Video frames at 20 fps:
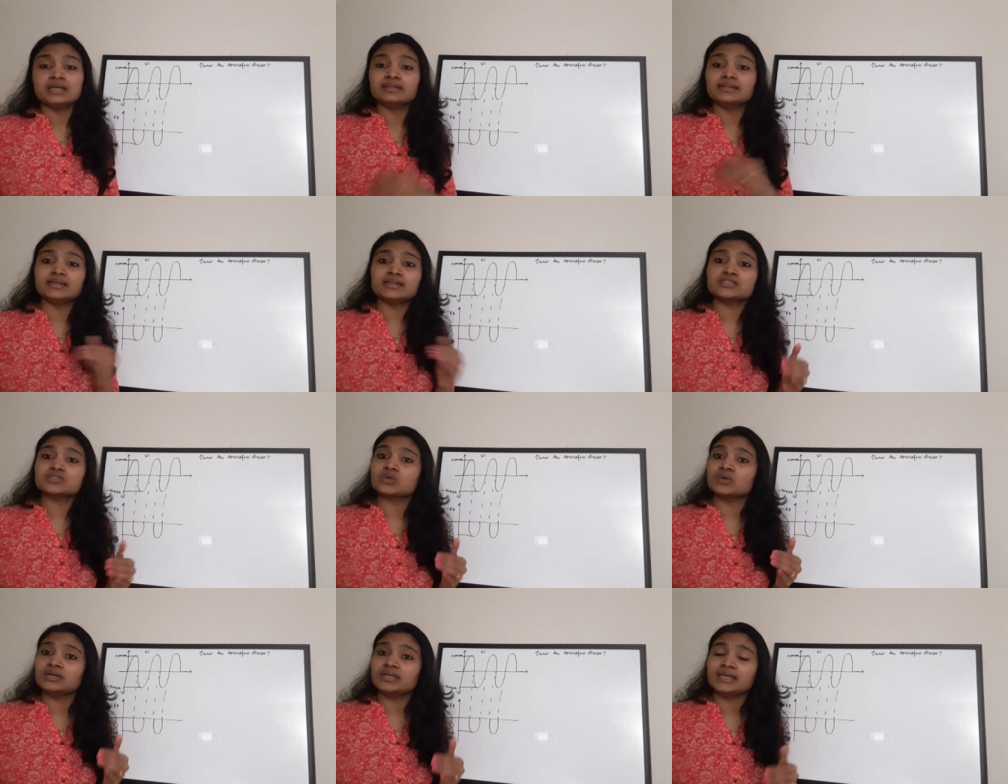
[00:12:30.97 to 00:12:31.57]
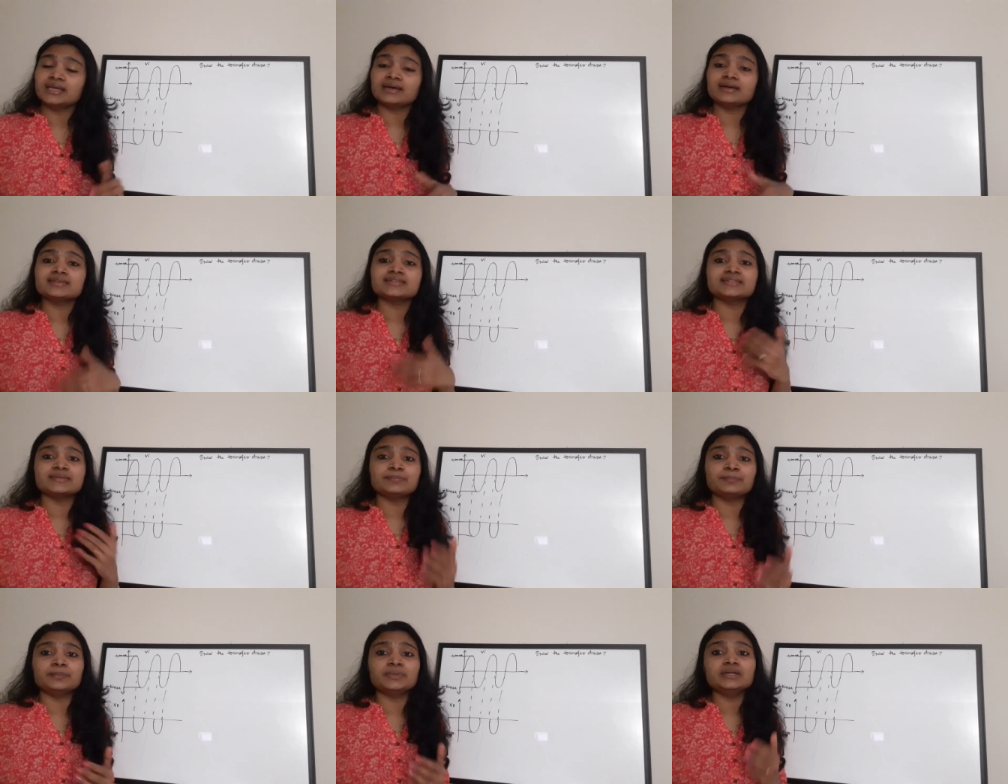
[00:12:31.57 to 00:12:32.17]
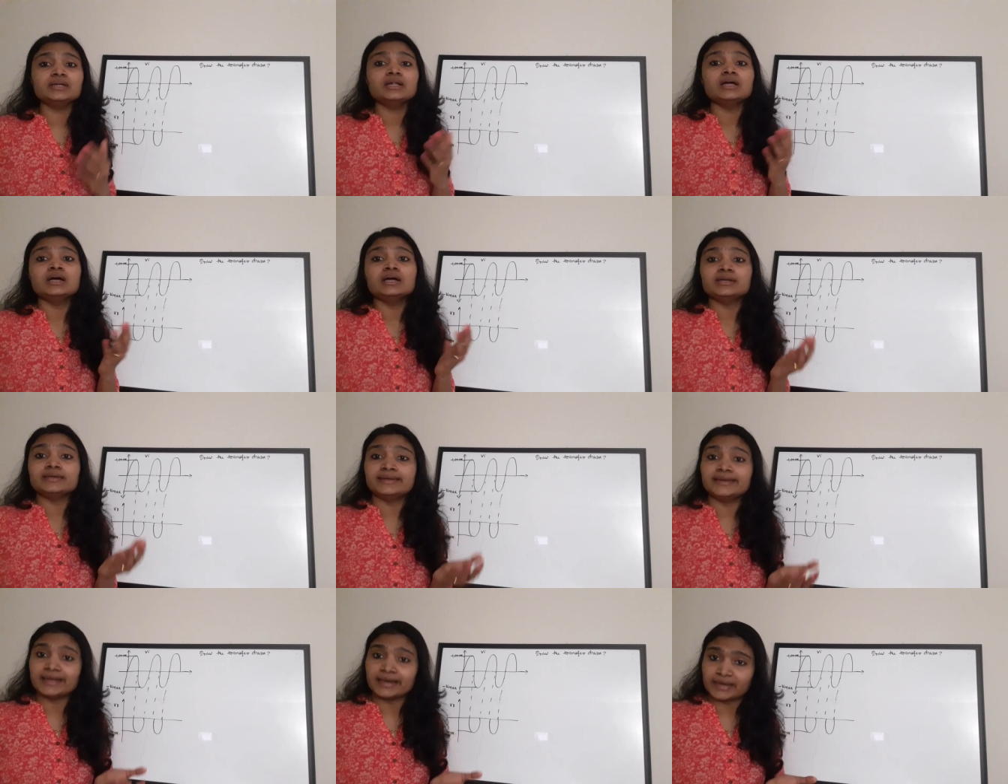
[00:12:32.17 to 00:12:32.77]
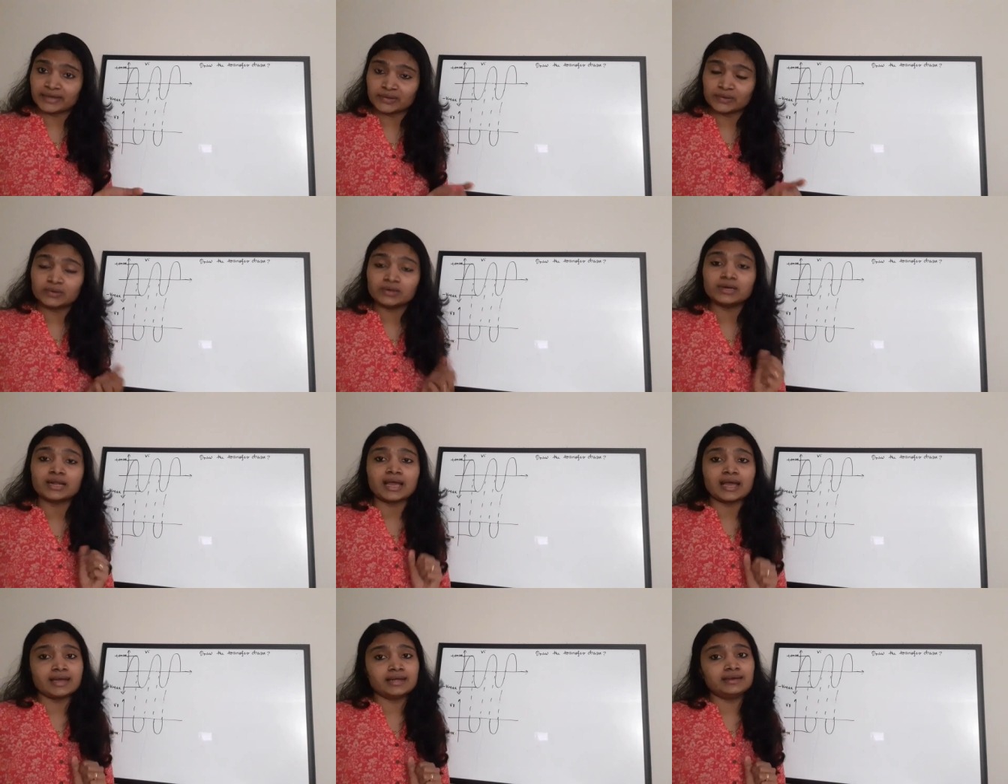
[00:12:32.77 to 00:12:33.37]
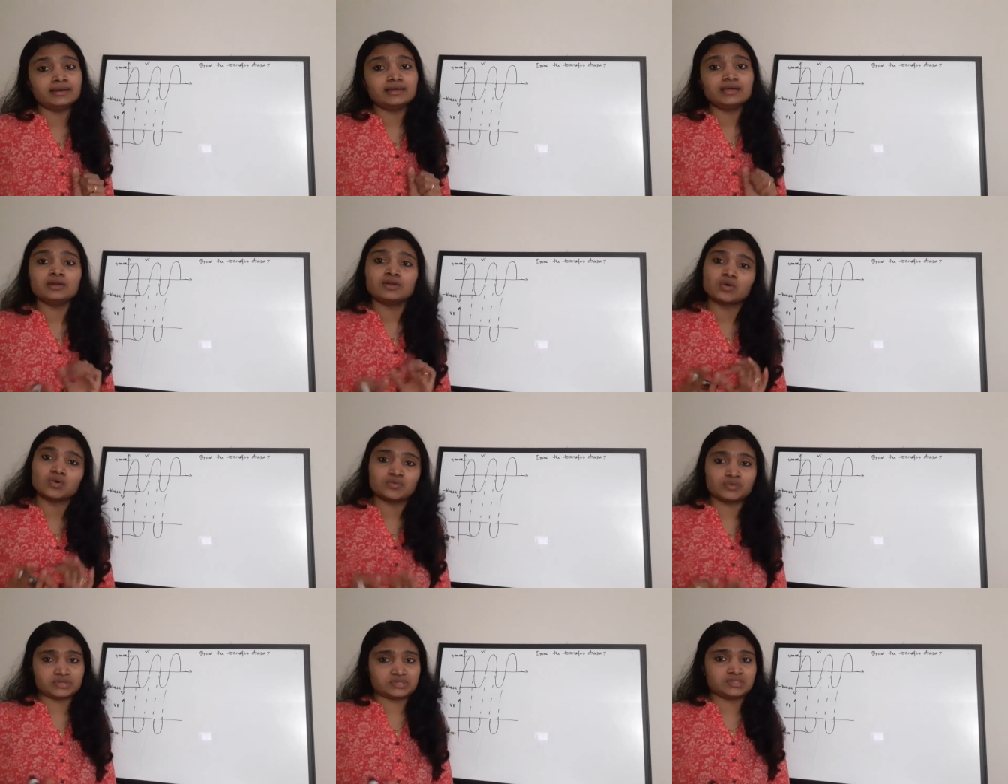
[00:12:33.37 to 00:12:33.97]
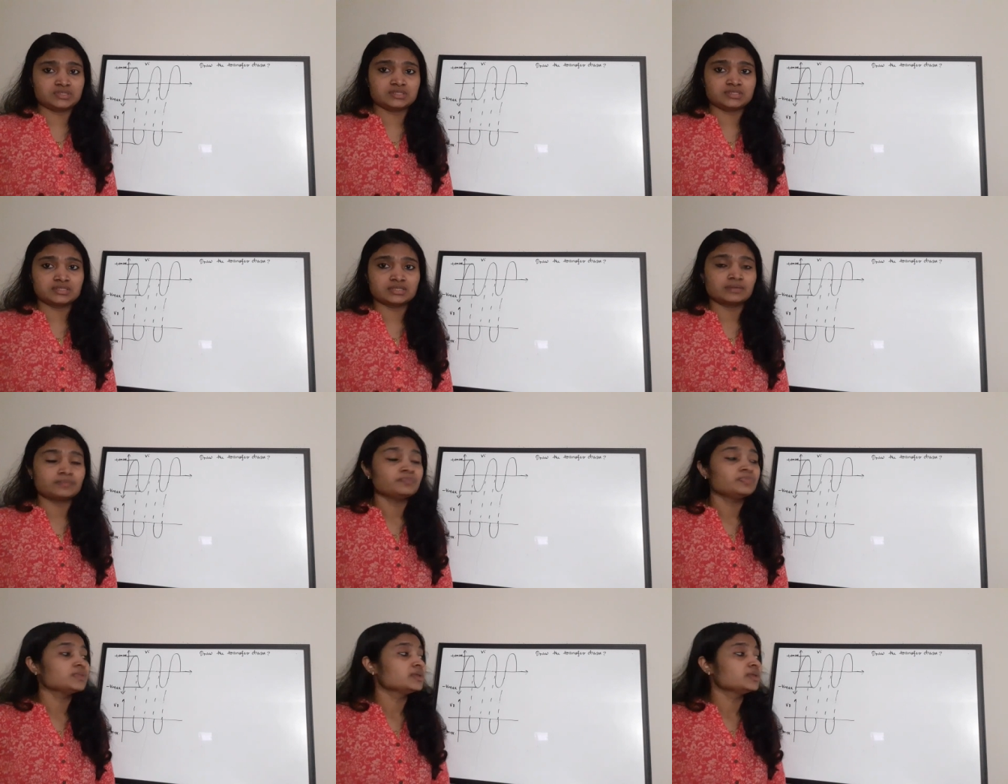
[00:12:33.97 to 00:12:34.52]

There is only a simple diode and a load resistor.